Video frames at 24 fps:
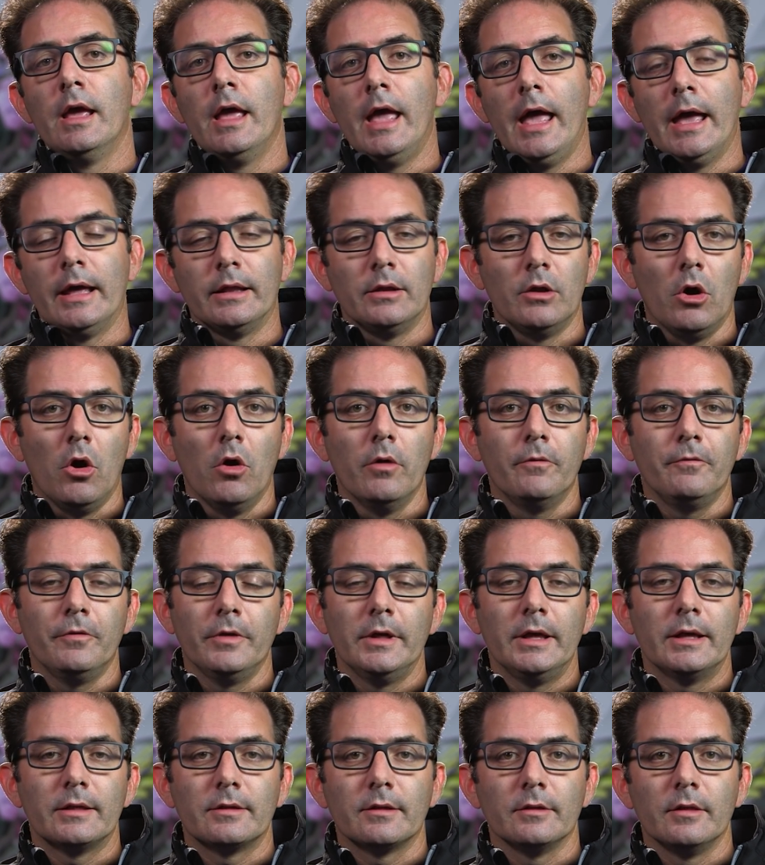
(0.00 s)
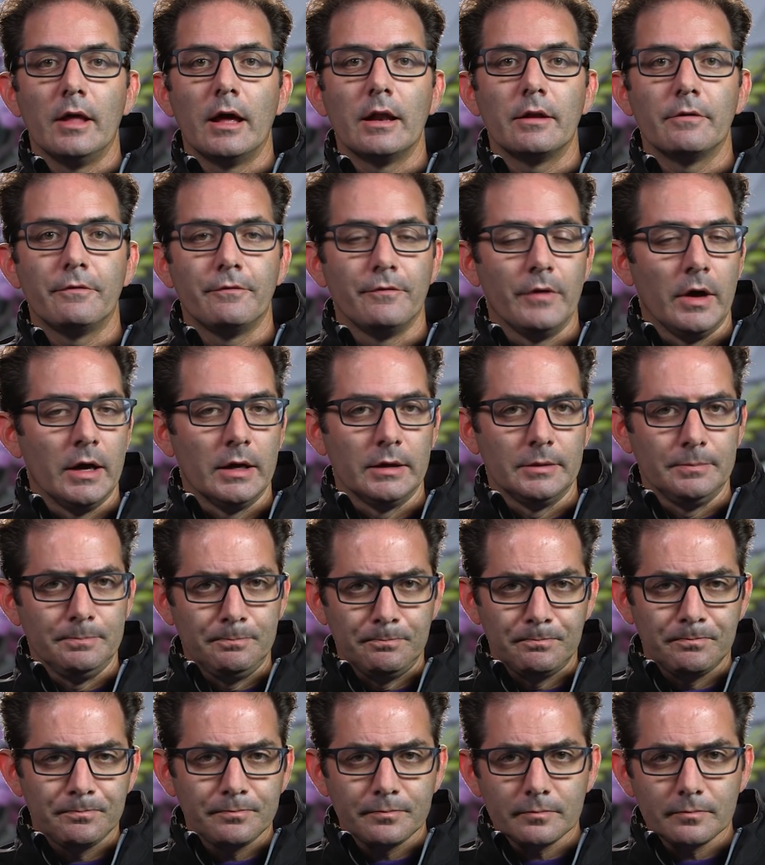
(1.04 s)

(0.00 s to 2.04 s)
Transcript: and hopefully it's a lot of fun